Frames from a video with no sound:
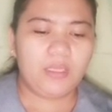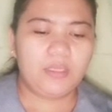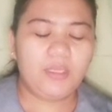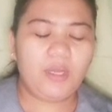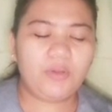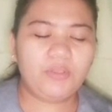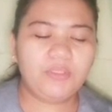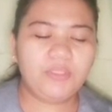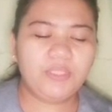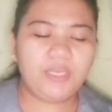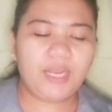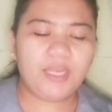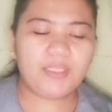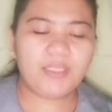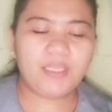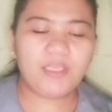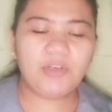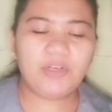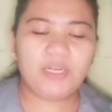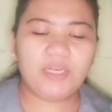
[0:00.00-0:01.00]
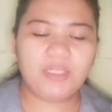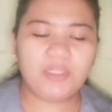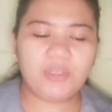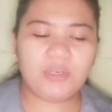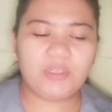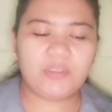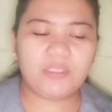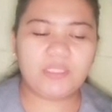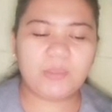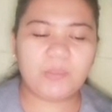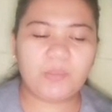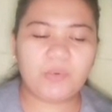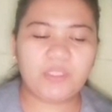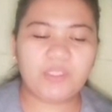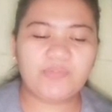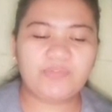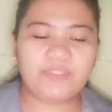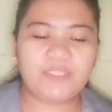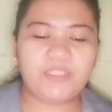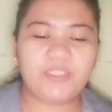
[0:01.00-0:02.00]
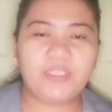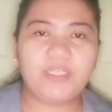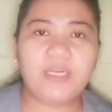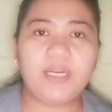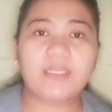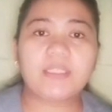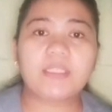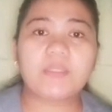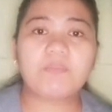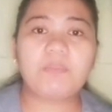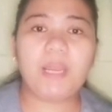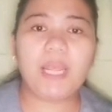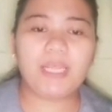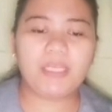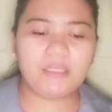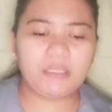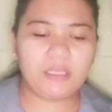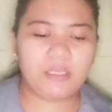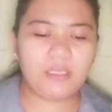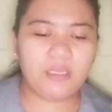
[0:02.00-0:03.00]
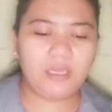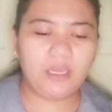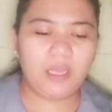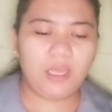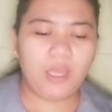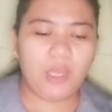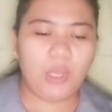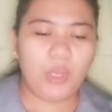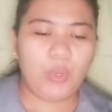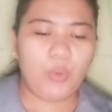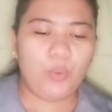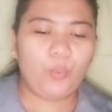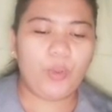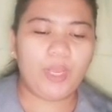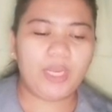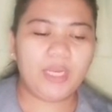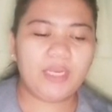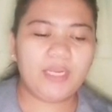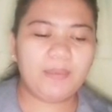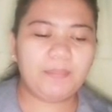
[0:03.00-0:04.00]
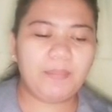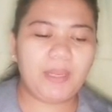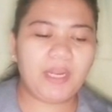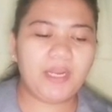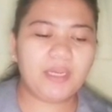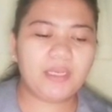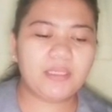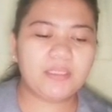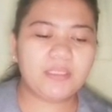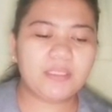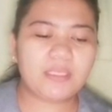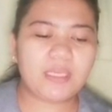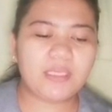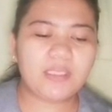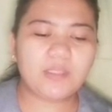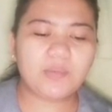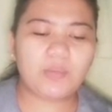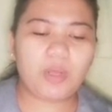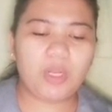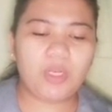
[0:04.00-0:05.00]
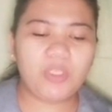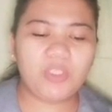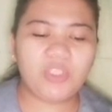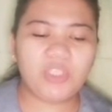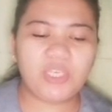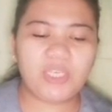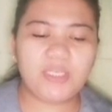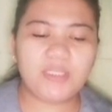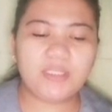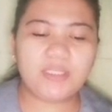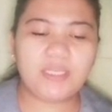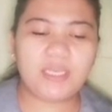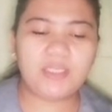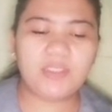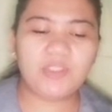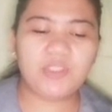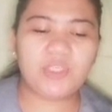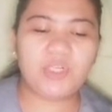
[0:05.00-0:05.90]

The contracting Earth concept was further explained when an American seismologist and